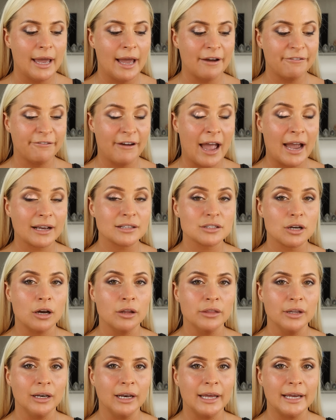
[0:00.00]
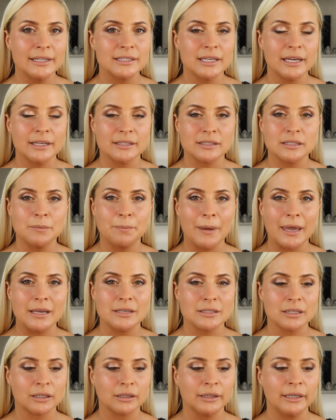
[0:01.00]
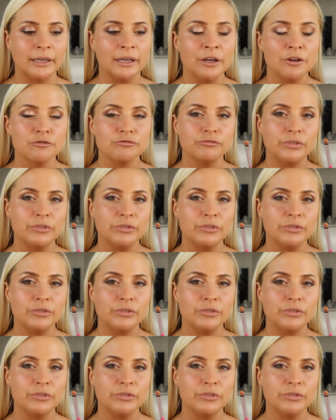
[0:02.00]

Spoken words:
effect on the lid is to basically